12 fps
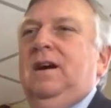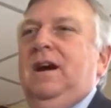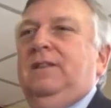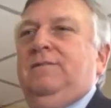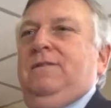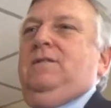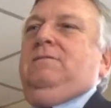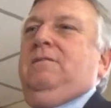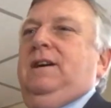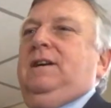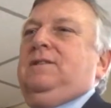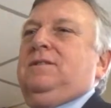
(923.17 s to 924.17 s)
And the phone
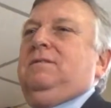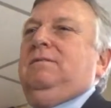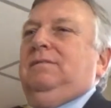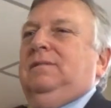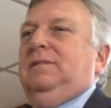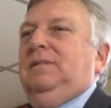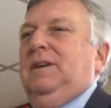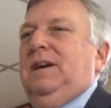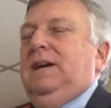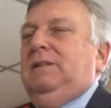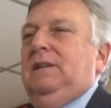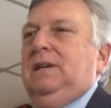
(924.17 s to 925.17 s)
rings,
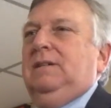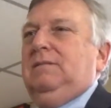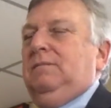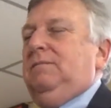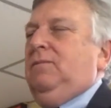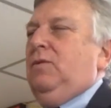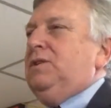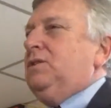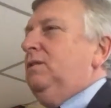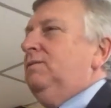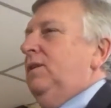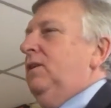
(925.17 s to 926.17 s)
and the voice
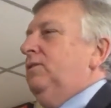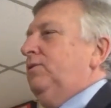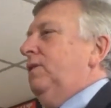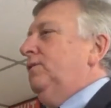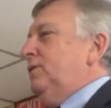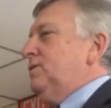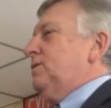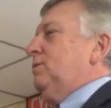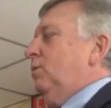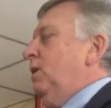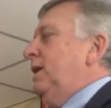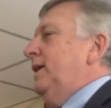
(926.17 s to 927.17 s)
on the phone says, it's
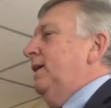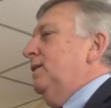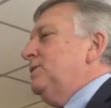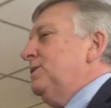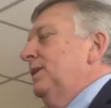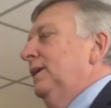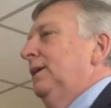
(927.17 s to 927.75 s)
the White House.